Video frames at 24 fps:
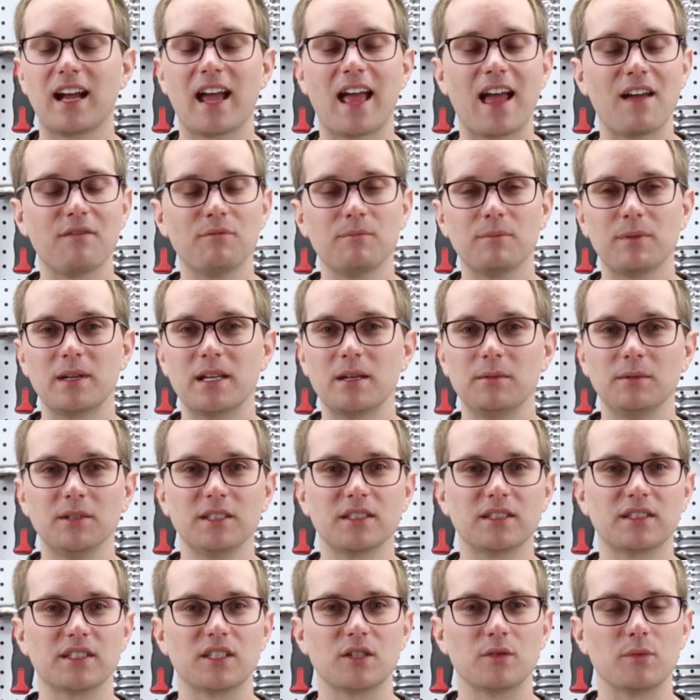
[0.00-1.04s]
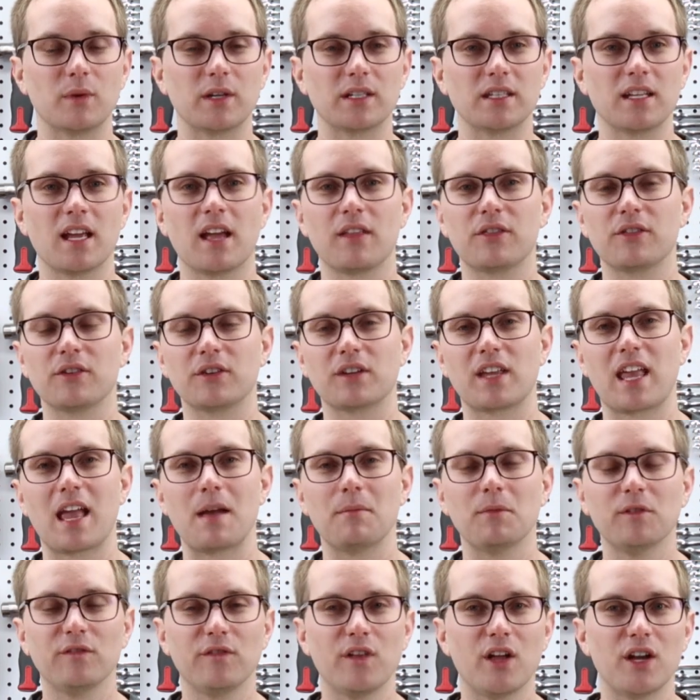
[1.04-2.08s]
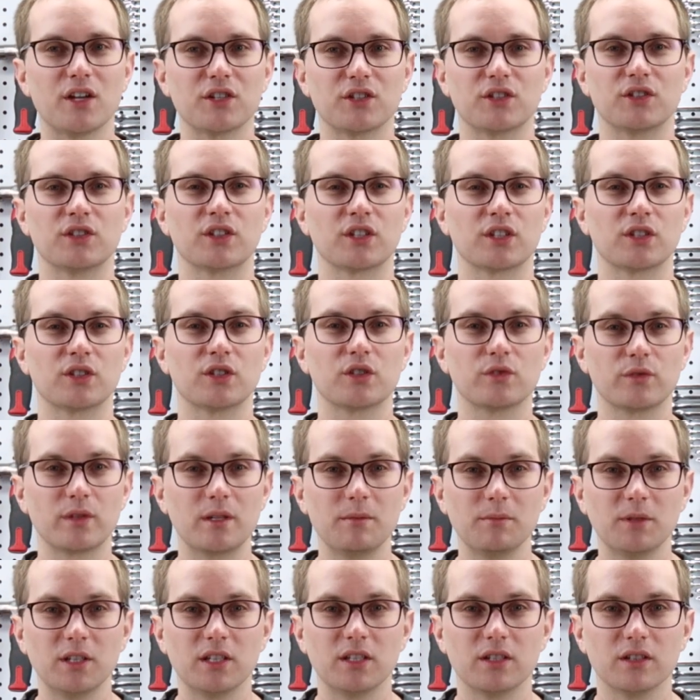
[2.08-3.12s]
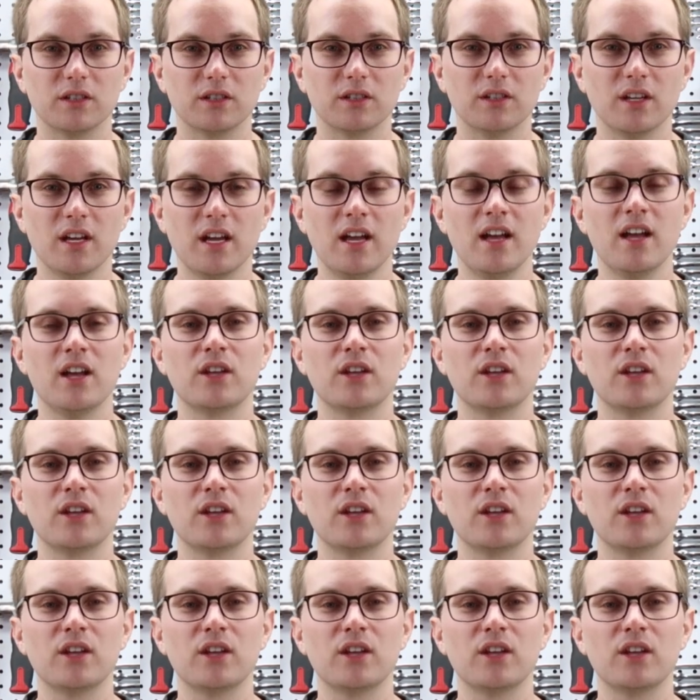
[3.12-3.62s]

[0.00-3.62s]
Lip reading: I haven't been able to see one yet. Their camouflage is extremely good,